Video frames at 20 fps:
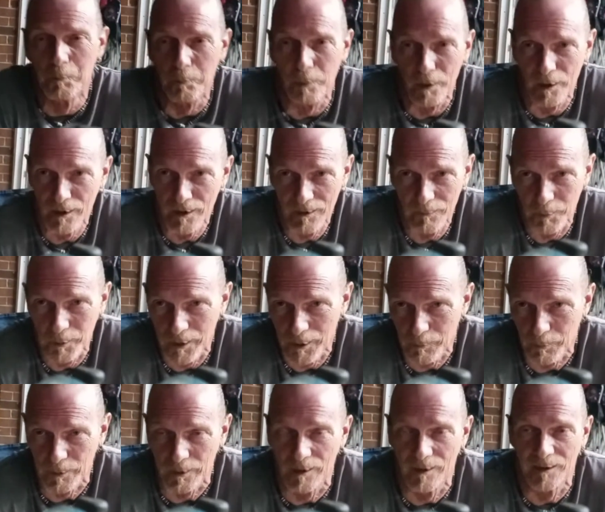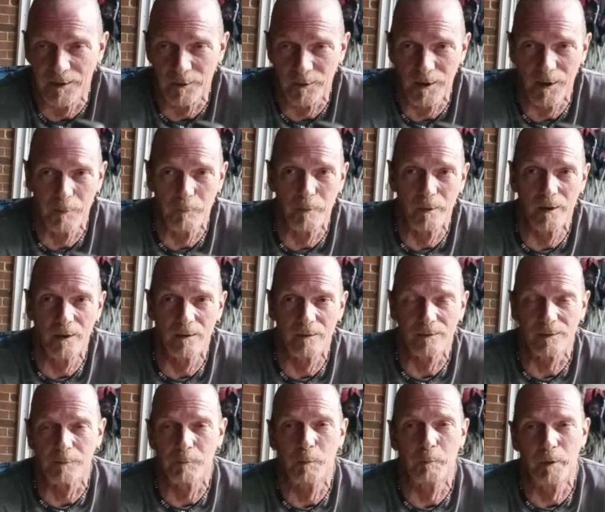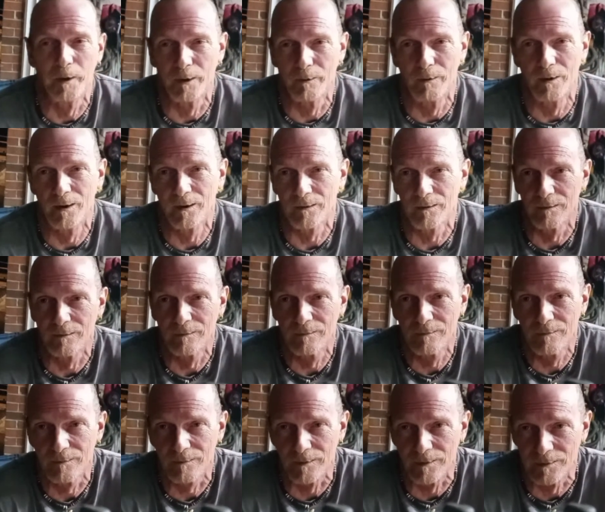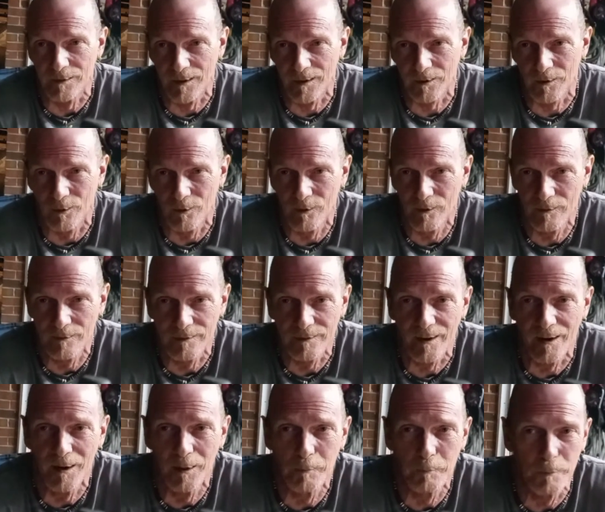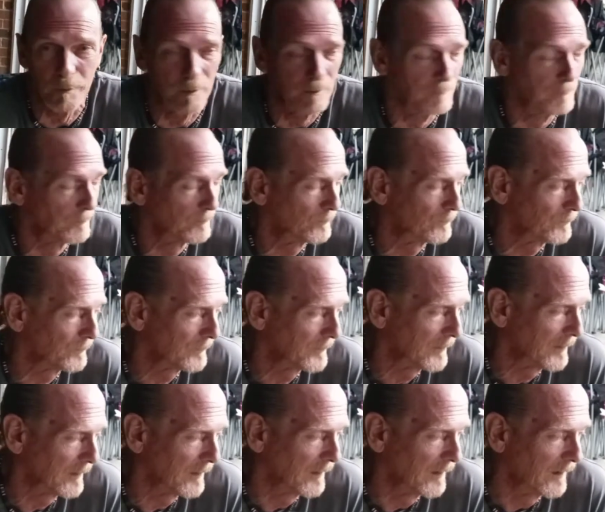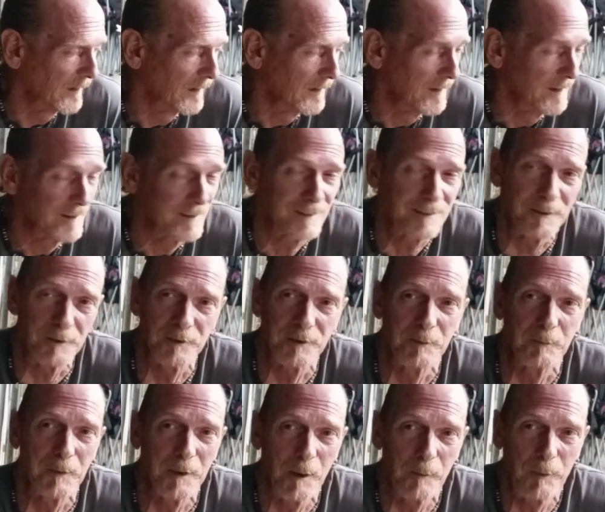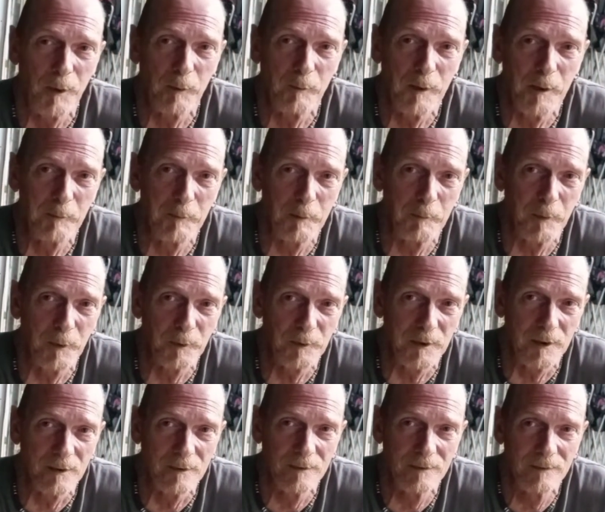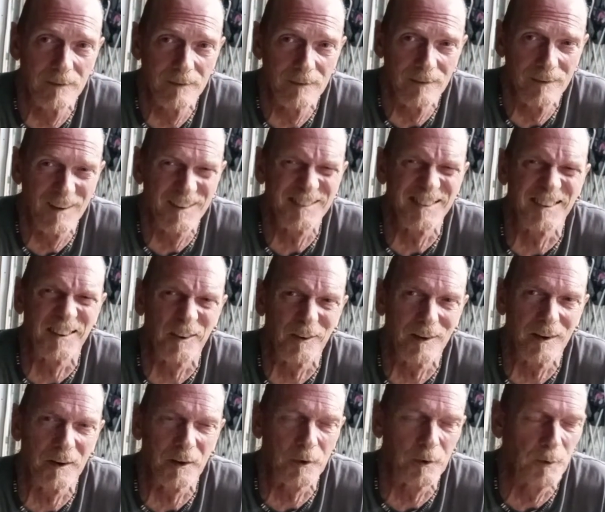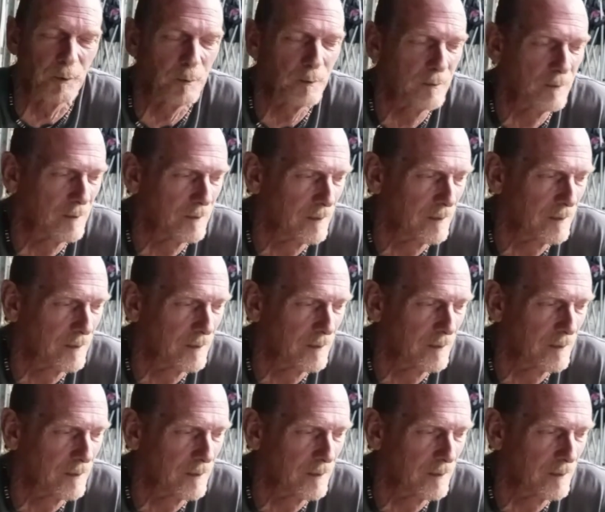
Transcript: But I wasn't able to get a deal hammered out and get my money right and get that car in time. But still, someday I'll probably have me a boat tail. I think it's kind of cool.